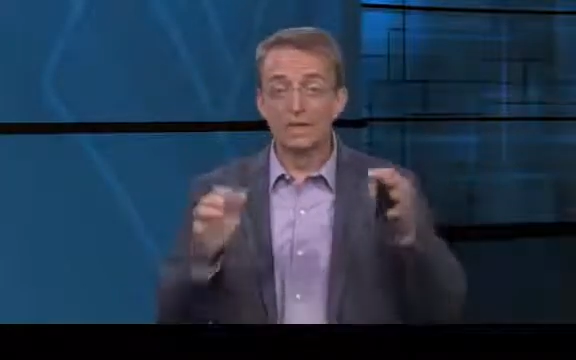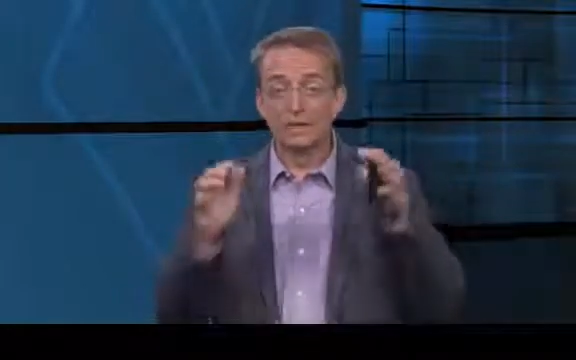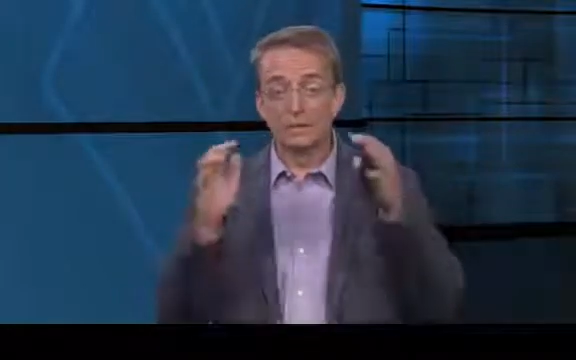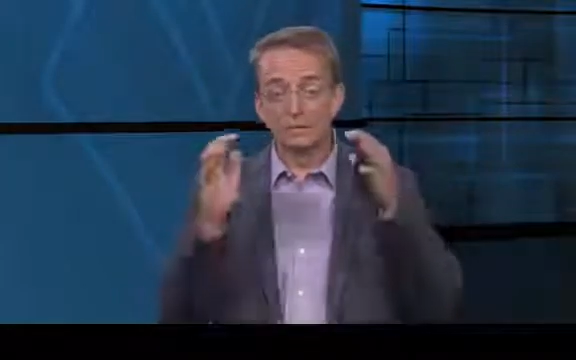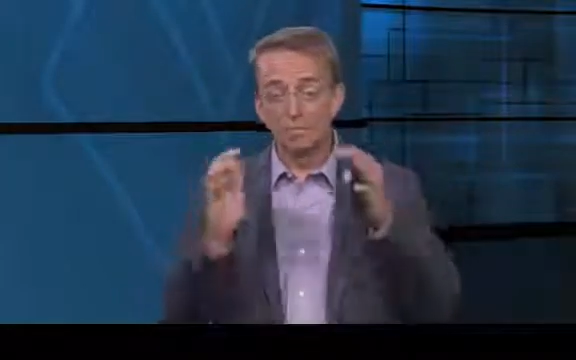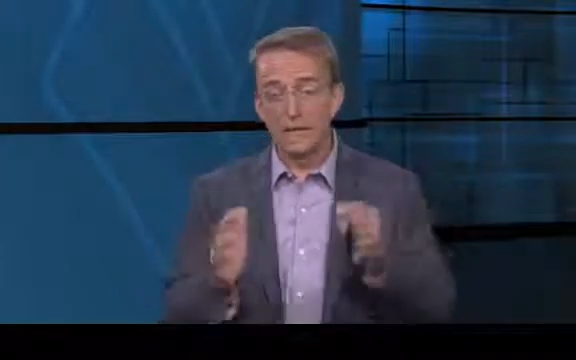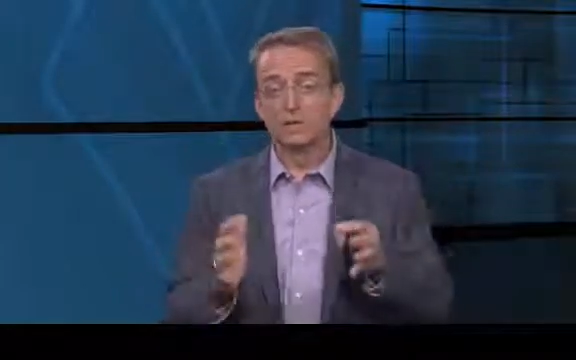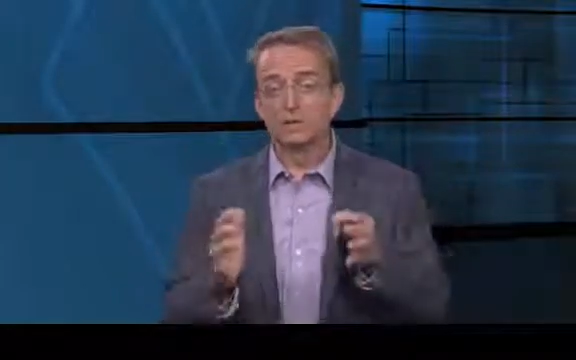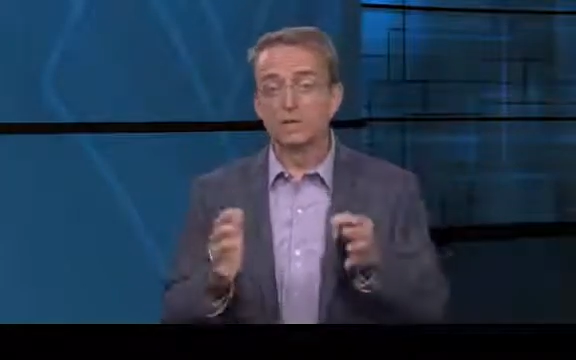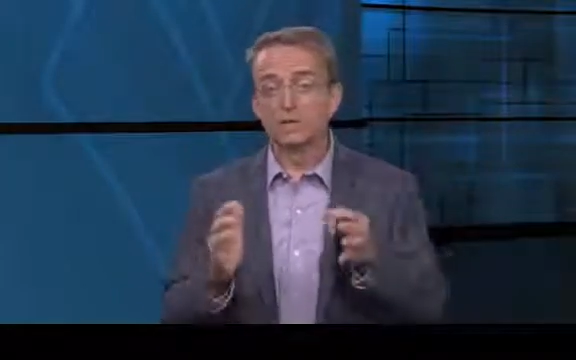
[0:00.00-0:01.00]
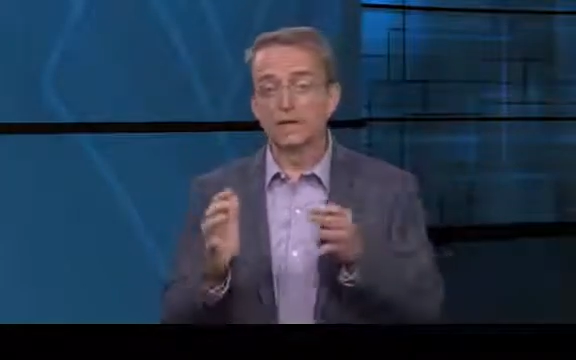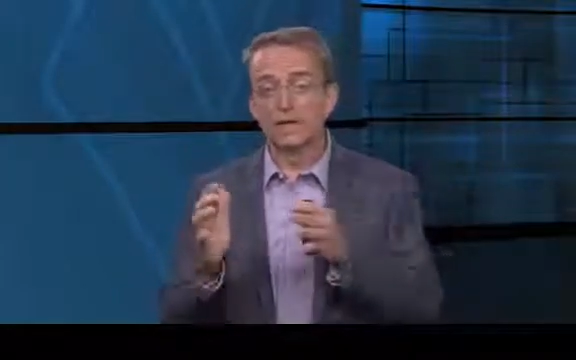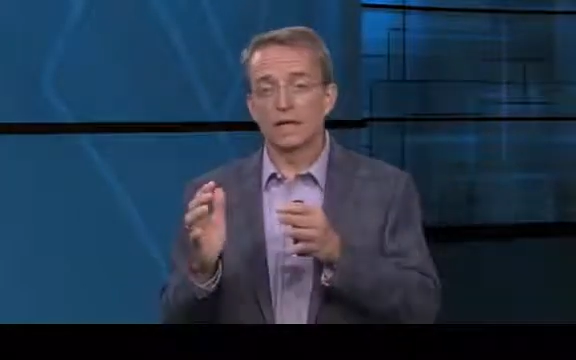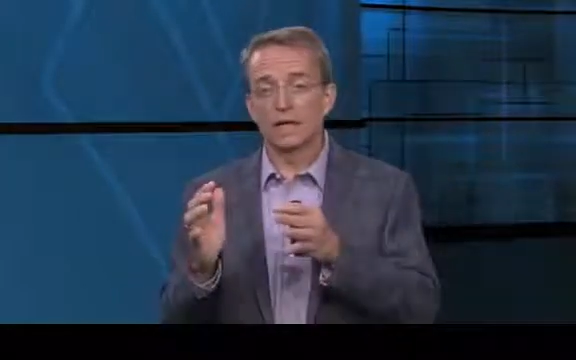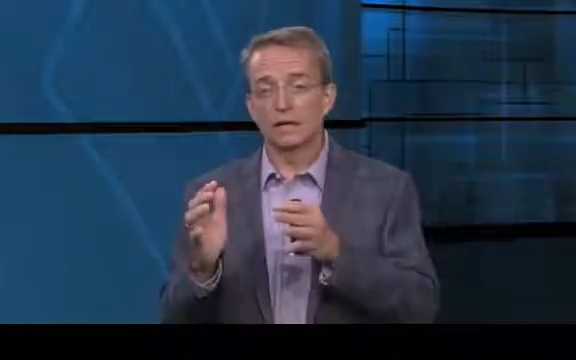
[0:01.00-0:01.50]
to major public
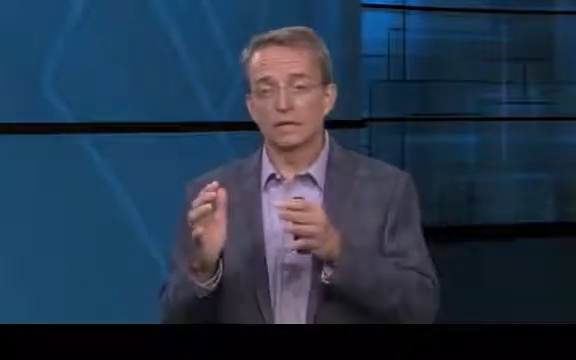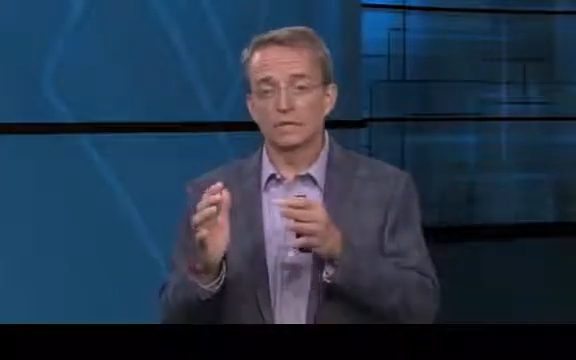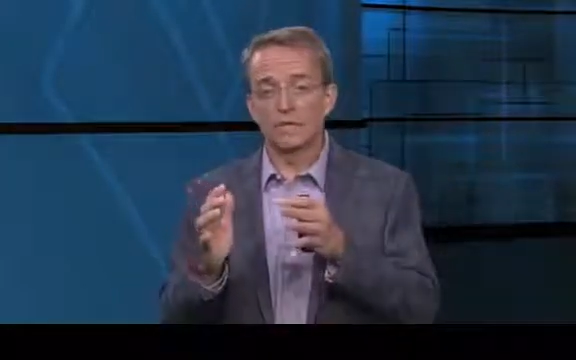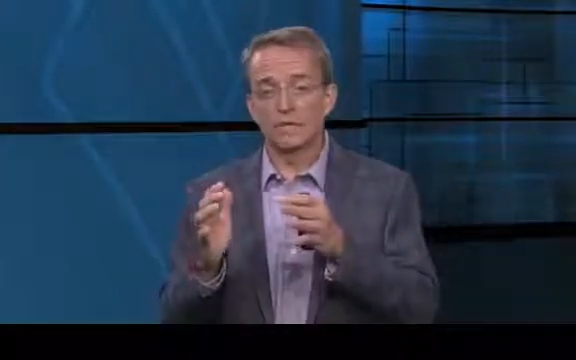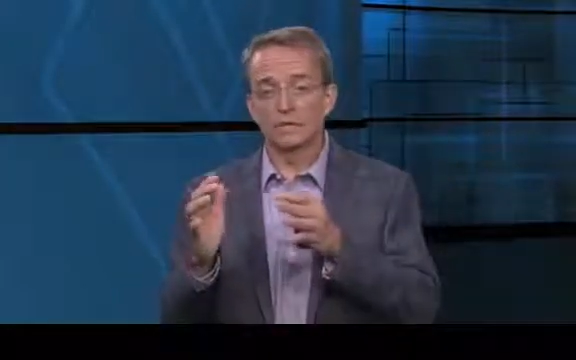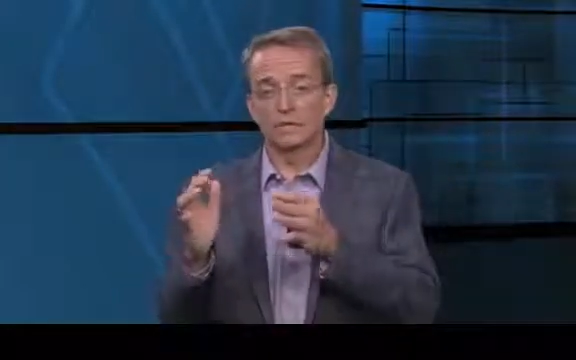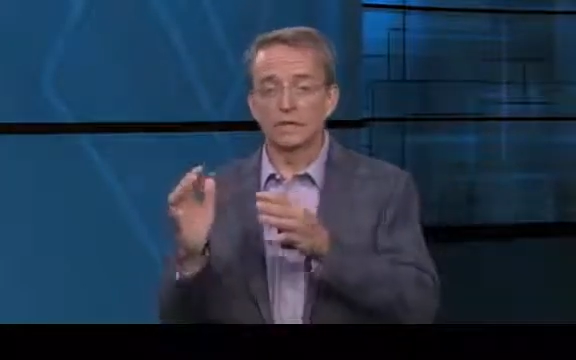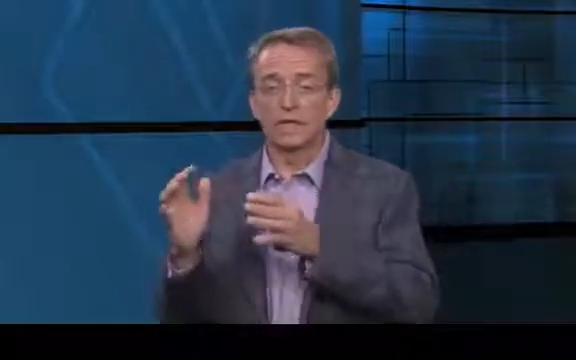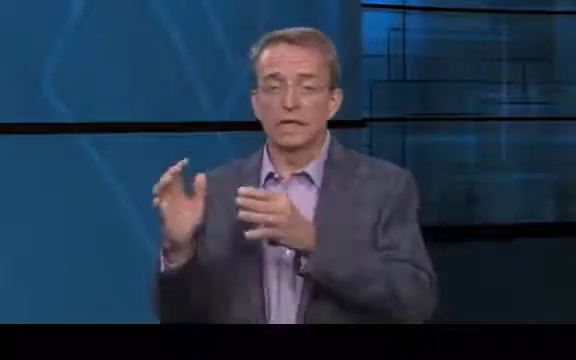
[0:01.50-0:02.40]
cloud providers